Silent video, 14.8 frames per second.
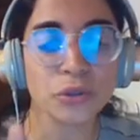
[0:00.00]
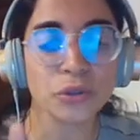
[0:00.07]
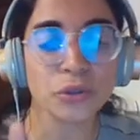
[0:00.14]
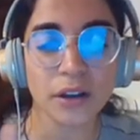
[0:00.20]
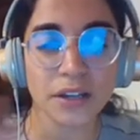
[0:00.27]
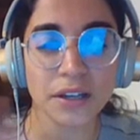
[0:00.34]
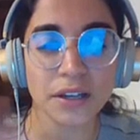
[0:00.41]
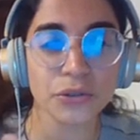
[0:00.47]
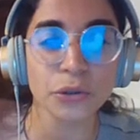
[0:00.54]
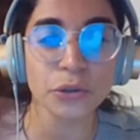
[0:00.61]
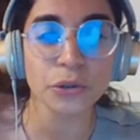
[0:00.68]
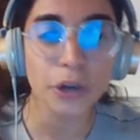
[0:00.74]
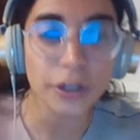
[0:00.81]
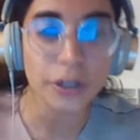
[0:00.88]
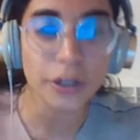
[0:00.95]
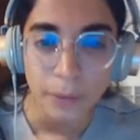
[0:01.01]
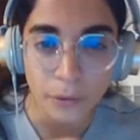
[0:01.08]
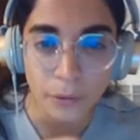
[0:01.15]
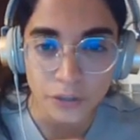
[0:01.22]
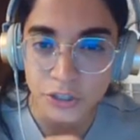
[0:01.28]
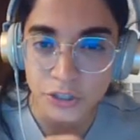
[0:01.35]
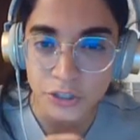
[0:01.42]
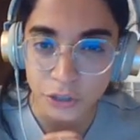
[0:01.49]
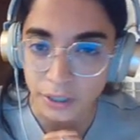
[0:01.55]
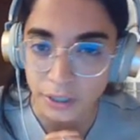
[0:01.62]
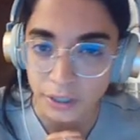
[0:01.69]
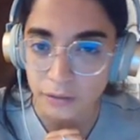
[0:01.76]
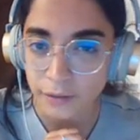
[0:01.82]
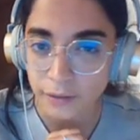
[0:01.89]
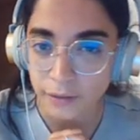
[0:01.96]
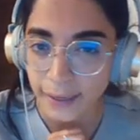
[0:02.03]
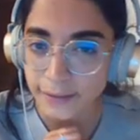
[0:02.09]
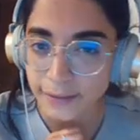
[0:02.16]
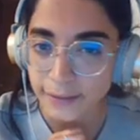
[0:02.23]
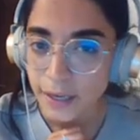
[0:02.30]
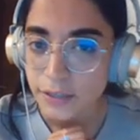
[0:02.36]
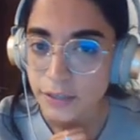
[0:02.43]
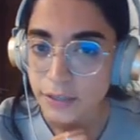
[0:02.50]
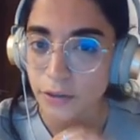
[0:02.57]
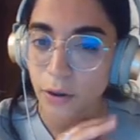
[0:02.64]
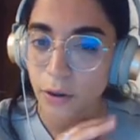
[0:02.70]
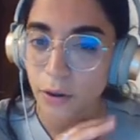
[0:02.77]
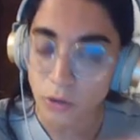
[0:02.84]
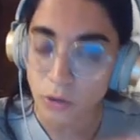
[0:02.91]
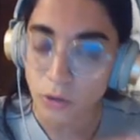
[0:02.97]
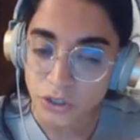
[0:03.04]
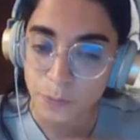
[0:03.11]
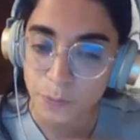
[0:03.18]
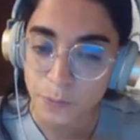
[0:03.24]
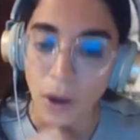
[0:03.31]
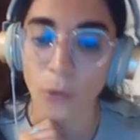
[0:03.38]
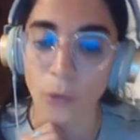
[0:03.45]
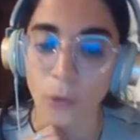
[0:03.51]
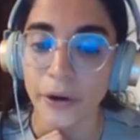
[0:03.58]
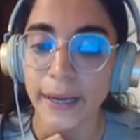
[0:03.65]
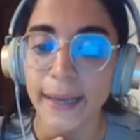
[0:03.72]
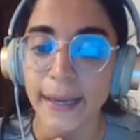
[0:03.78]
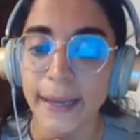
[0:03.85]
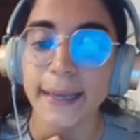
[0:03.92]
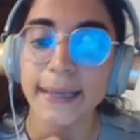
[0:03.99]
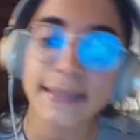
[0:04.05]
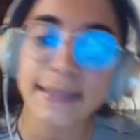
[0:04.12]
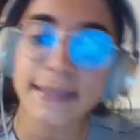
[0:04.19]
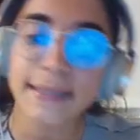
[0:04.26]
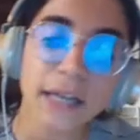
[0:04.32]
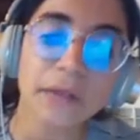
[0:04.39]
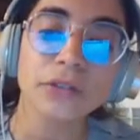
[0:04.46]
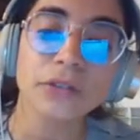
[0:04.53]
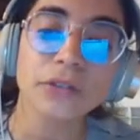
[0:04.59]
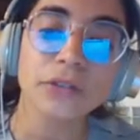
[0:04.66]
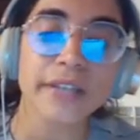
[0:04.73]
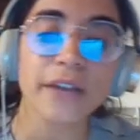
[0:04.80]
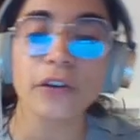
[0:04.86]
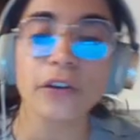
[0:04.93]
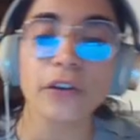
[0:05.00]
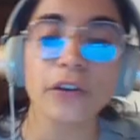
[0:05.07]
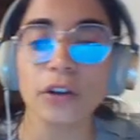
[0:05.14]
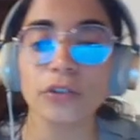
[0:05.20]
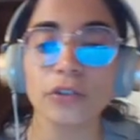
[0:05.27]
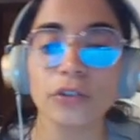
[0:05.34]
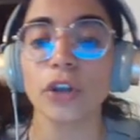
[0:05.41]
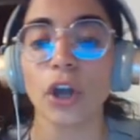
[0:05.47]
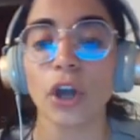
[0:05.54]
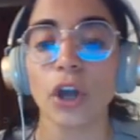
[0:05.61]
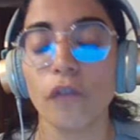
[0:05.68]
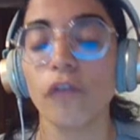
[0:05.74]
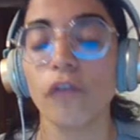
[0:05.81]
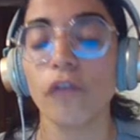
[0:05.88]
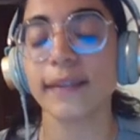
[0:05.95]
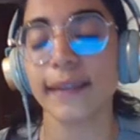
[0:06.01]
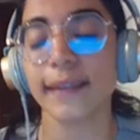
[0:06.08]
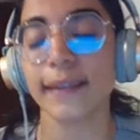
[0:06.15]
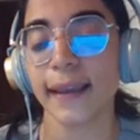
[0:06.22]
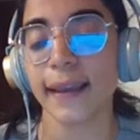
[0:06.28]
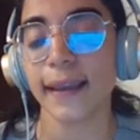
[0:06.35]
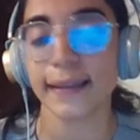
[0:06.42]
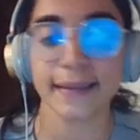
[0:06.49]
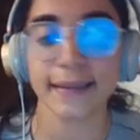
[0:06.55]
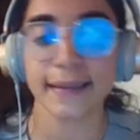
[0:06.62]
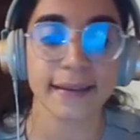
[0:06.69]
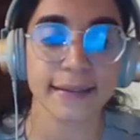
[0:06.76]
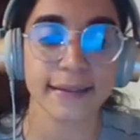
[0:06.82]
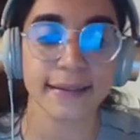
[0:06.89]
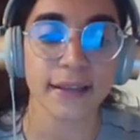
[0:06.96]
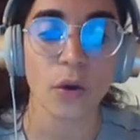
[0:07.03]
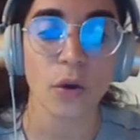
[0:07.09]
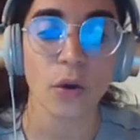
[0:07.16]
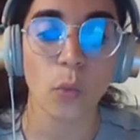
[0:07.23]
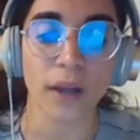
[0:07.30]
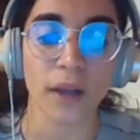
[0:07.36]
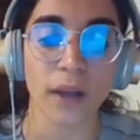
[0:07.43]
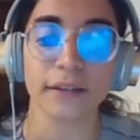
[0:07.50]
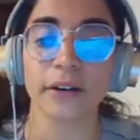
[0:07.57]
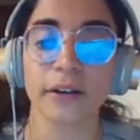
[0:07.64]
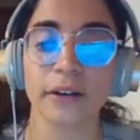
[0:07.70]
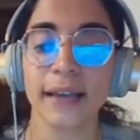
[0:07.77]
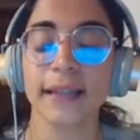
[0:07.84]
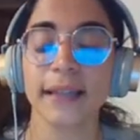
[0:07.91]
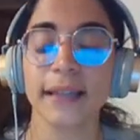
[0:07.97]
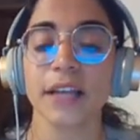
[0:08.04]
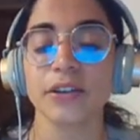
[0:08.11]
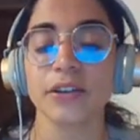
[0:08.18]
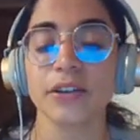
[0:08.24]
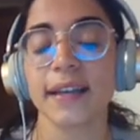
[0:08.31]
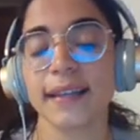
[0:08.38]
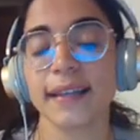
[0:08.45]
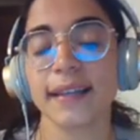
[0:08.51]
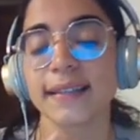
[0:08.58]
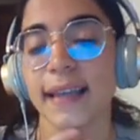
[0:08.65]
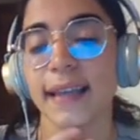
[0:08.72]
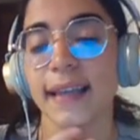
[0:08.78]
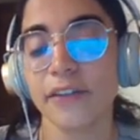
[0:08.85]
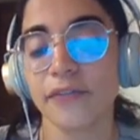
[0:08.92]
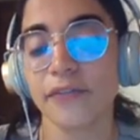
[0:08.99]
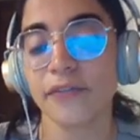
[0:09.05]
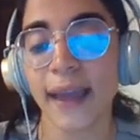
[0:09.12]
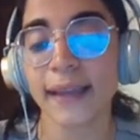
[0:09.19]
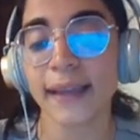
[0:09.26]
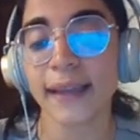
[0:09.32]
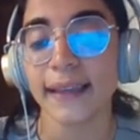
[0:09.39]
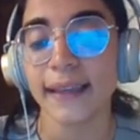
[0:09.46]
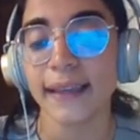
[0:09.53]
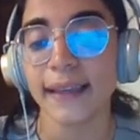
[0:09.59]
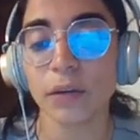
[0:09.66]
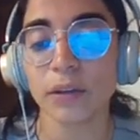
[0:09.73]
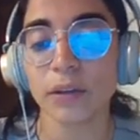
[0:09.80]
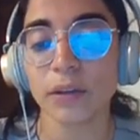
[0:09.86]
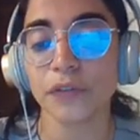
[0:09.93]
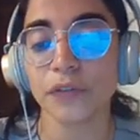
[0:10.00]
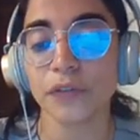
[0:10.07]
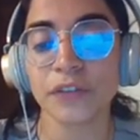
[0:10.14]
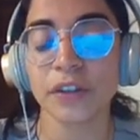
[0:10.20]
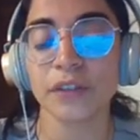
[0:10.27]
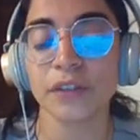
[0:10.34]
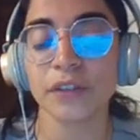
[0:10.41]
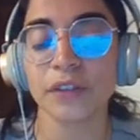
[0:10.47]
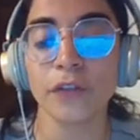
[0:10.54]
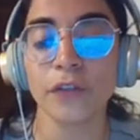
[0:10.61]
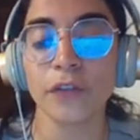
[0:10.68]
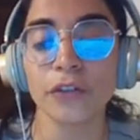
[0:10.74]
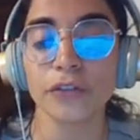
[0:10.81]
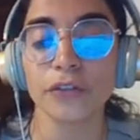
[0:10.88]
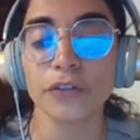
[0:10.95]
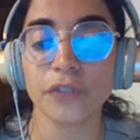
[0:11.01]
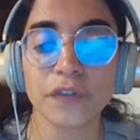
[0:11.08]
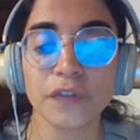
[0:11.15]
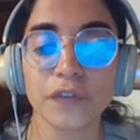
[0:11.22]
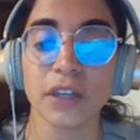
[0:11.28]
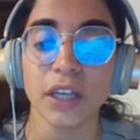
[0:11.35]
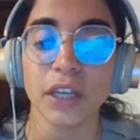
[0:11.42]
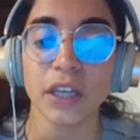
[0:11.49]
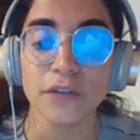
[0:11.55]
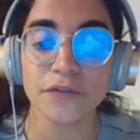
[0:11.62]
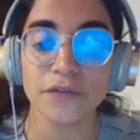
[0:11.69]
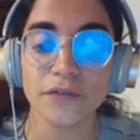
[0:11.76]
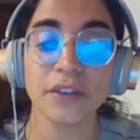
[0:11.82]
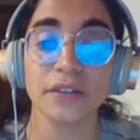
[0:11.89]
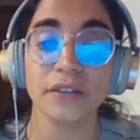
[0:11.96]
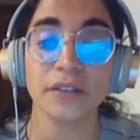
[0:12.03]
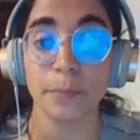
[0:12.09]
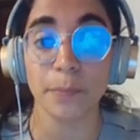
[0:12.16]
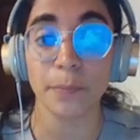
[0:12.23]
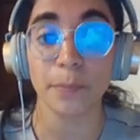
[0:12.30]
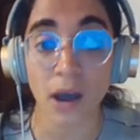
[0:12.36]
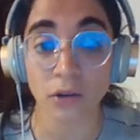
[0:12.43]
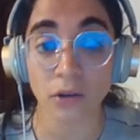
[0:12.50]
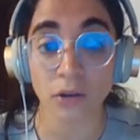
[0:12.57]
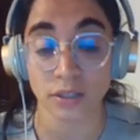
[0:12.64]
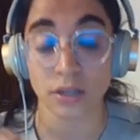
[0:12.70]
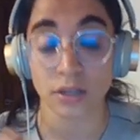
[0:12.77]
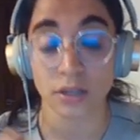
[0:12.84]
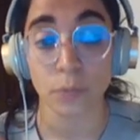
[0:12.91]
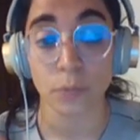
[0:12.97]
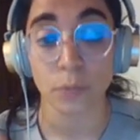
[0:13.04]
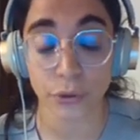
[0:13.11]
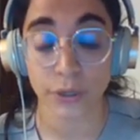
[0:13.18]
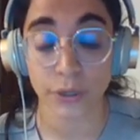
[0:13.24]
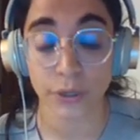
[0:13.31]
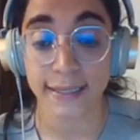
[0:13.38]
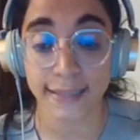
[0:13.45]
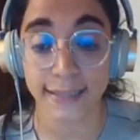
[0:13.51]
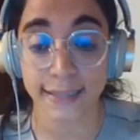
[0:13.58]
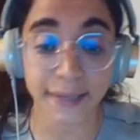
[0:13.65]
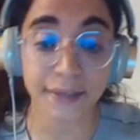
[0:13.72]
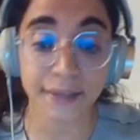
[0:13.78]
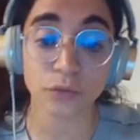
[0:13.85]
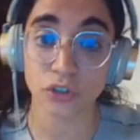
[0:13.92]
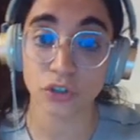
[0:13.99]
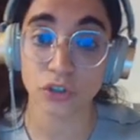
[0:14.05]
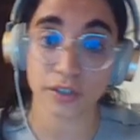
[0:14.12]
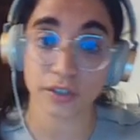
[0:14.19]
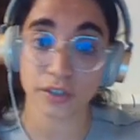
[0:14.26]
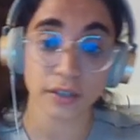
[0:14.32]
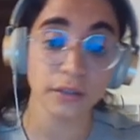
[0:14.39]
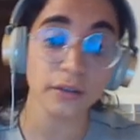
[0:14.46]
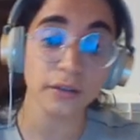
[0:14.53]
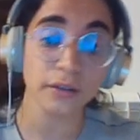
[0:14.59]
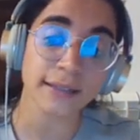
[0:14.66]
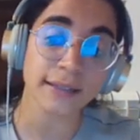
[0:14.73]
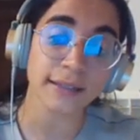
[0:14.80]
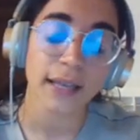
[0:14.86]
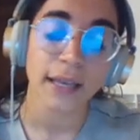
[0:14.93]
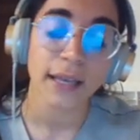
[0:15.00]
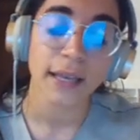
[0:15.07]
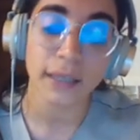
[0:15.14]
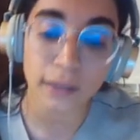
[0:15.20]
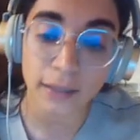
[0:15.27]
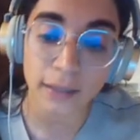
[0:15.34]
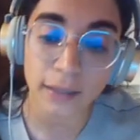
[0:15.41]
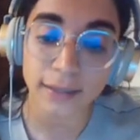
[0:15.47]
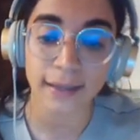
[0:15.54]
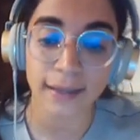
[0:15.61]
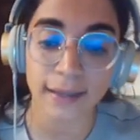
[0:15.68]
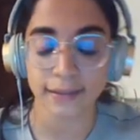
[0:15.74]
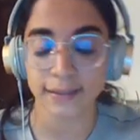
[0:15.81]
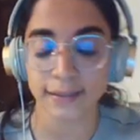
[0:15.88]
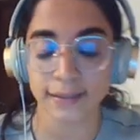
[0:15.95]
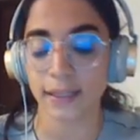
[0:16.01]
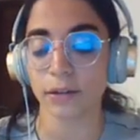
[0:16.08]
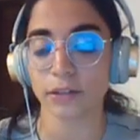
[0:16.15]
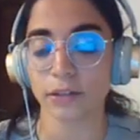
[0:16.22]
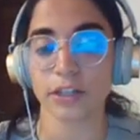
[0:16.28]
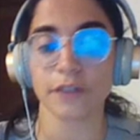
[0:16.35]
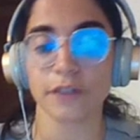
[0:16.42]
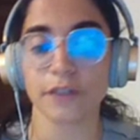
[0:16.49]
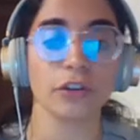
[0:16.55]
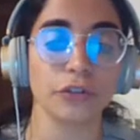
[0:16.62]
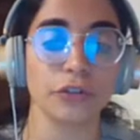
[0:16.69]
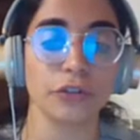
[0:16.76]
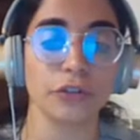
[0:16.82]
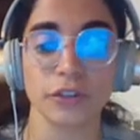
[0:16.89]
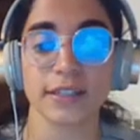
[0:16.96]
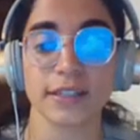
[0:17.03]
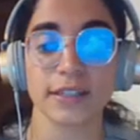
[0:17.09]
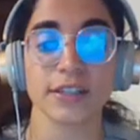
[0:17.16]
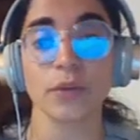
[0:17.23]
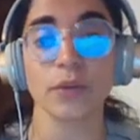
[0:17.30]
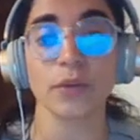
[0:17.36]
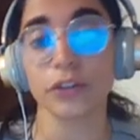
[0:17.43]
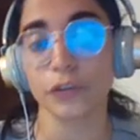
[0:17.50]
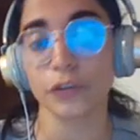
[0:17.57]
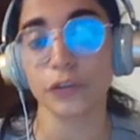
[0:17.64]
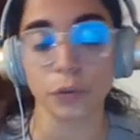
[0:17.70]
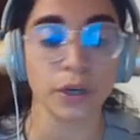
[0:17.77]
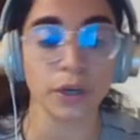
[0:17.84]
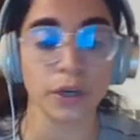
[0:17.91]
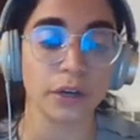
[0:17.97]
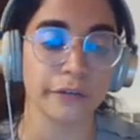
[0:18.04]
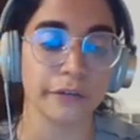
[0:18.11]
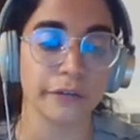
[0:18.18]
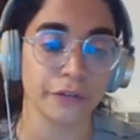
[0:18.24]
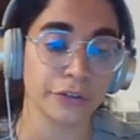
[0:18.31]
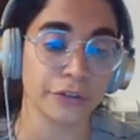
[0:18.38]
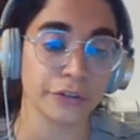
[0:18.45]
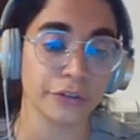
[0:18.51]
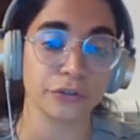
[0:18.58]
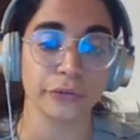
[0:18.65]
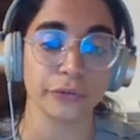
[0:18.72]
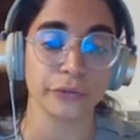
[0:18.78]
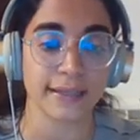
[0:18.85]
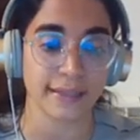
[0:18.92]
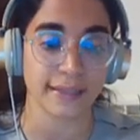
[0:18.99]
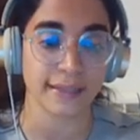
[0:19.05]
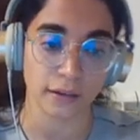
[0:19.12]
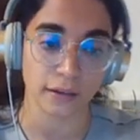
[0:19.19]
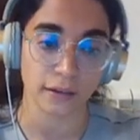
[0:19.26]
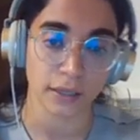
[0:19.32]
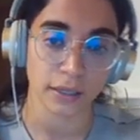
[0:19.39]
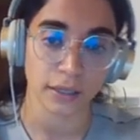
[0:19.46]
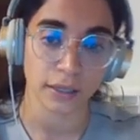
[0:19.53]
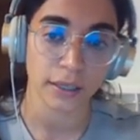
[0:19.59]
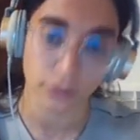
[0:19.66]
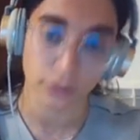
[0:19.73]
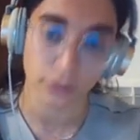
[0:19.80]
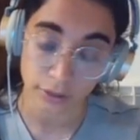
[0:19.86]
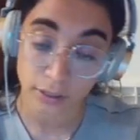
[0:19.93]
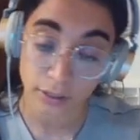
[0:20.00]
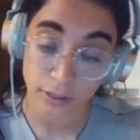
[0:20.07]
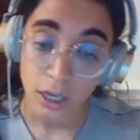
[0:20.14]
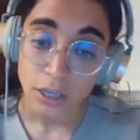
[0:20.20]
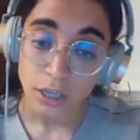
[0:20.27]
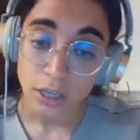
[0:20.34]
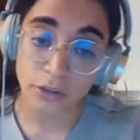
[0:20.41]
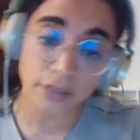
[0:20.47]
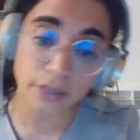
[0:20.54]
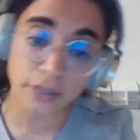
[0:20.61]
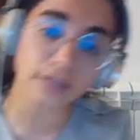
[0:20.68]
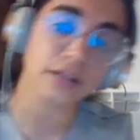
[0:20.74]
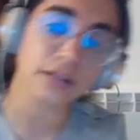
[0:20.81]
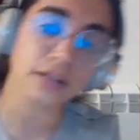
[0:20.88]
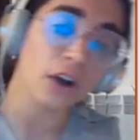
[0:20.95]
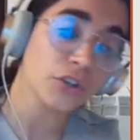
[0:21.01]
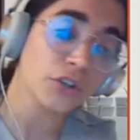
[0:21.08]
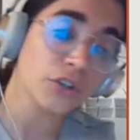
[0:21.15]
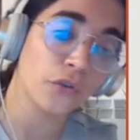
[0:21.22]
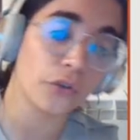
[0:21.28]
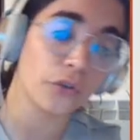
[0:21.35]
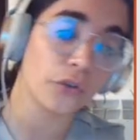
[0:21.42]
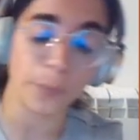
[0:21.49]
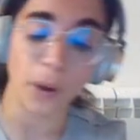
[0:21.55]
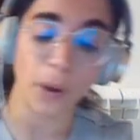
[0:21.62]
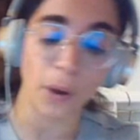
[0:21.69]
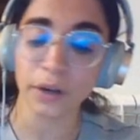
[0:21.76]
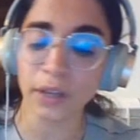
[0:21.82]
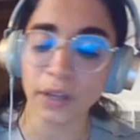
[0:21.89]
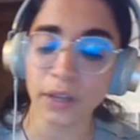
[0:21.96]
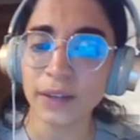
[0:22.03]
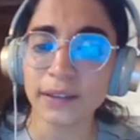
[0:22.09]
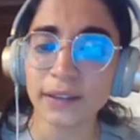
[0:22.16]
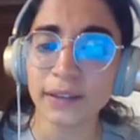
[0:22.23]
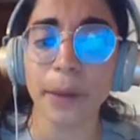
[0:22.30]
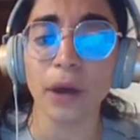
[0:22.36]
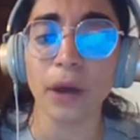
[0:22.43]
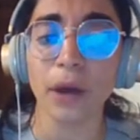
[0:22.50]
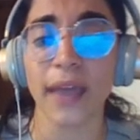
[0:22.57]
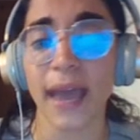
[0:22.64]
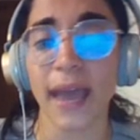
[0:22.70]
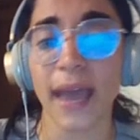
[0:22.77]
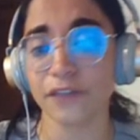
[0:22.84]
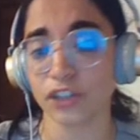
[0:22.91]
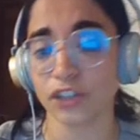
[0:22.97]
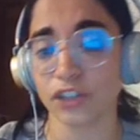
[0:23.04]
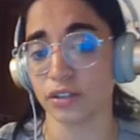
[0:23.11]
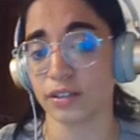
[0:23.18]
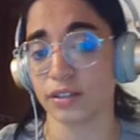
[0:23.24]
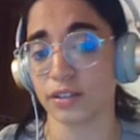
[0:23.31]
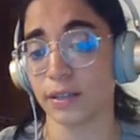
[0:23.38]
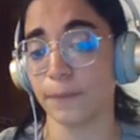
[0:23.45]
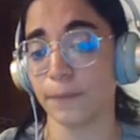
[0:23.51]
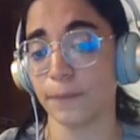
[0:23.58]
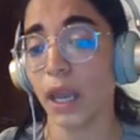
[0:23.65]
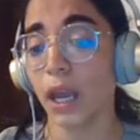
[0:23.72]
sure guys you heard about this unit, right? So the horsepower is equal to 746 watt, alright? So it is in fact equal to 550 feet pounds per second, which is the US unit, and it's equal to 746 watt if you want to convert it to SI unit. So this is guys for the power. Now what about the efficiency?